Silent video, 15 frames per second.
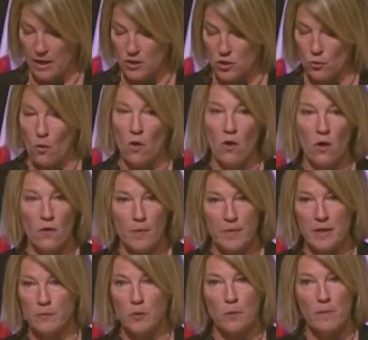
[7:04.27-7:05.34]
and to all
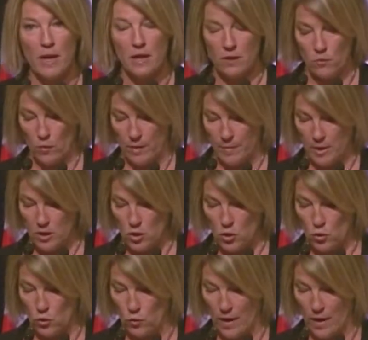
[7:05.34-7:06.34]
the people, men and women,